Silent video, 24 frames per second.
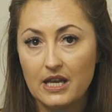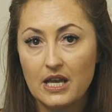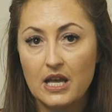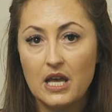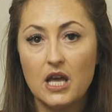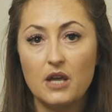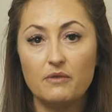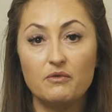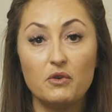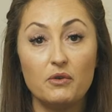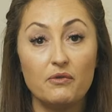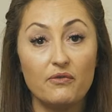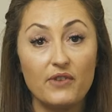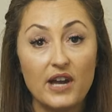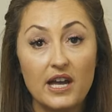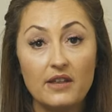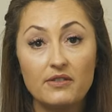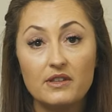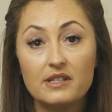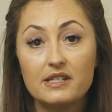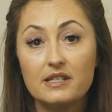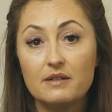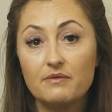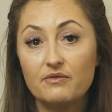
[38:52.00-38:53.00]
If you
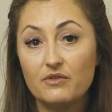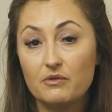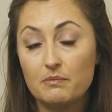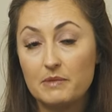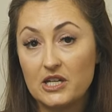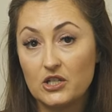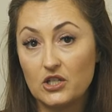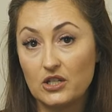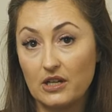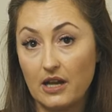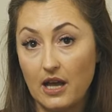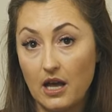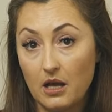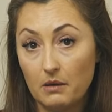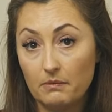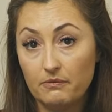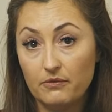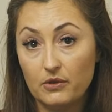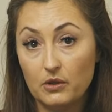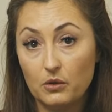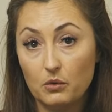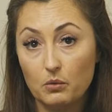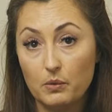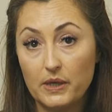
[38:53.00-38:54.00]
found this information
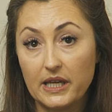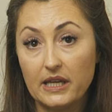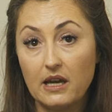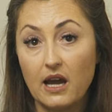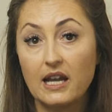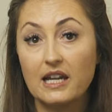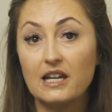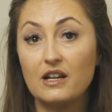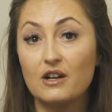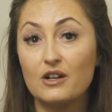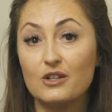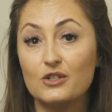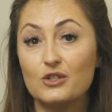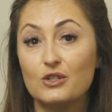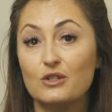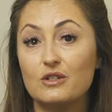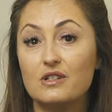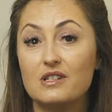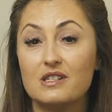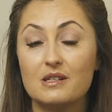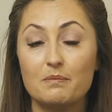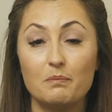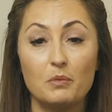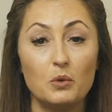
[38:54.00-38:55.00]
helpful, we kindly ask you
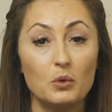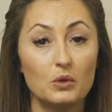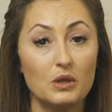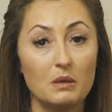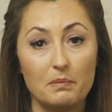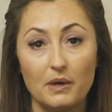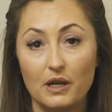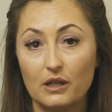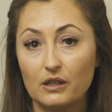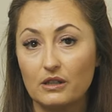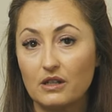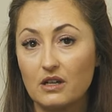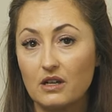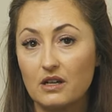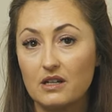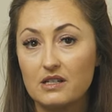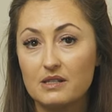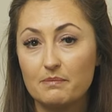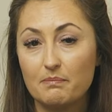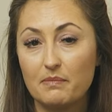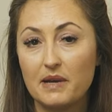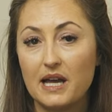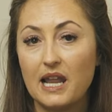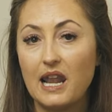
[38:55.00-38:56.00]
to support the
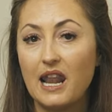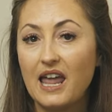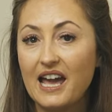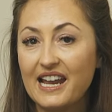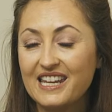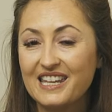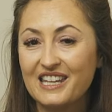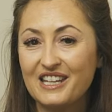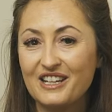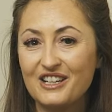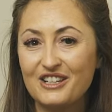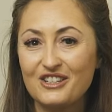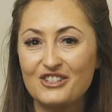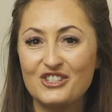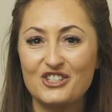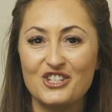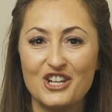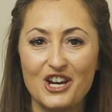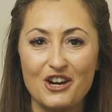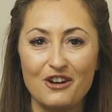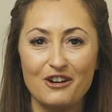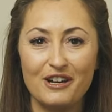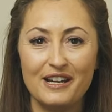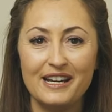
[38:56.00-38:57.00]
podcast by liking,
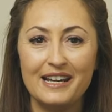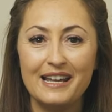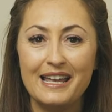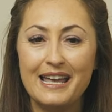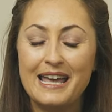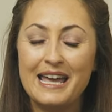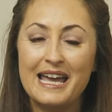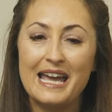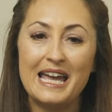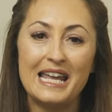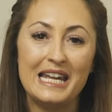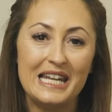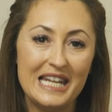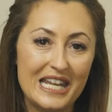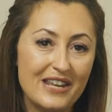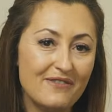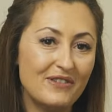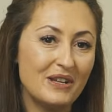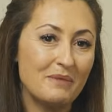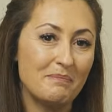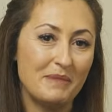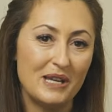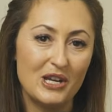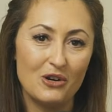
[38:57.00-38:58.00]
sharing, and
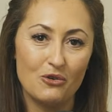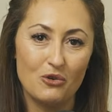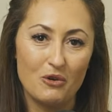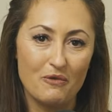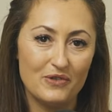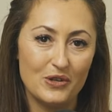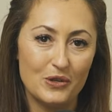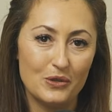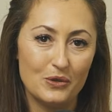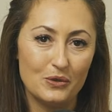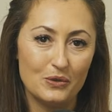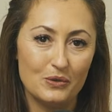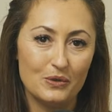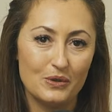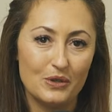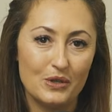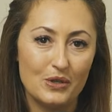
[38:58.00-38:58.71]
leaving me a review.